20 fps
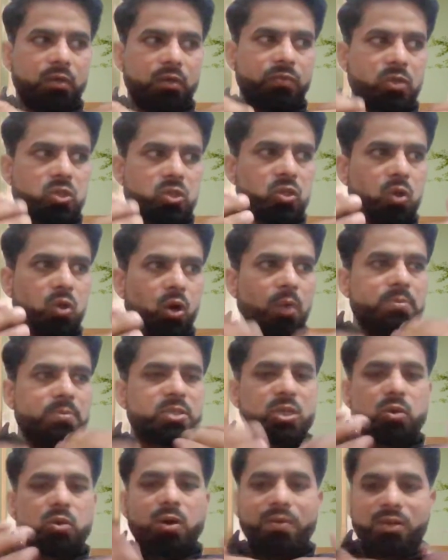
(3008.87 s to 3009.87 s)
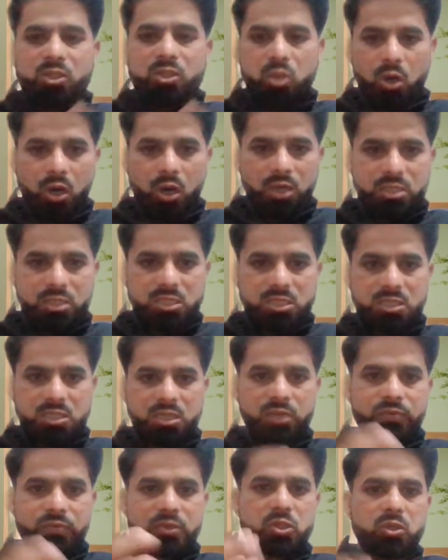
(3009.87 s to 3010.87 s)
we should observe our thoughts,
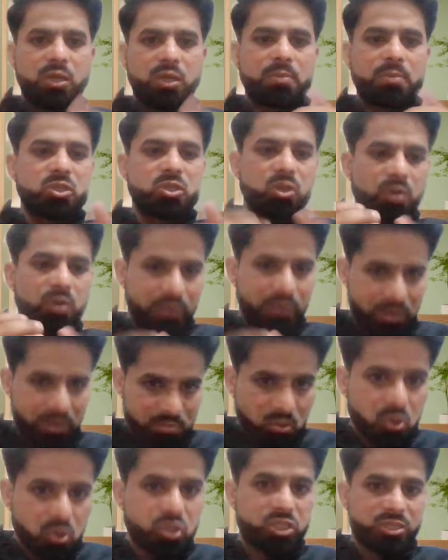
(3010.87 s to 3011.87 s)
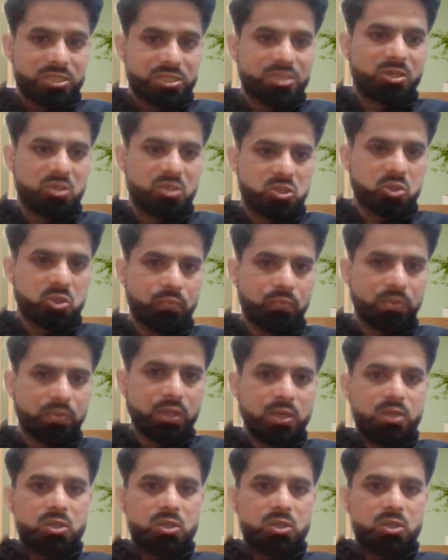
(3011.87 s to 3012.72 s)
we should observe our emotions also.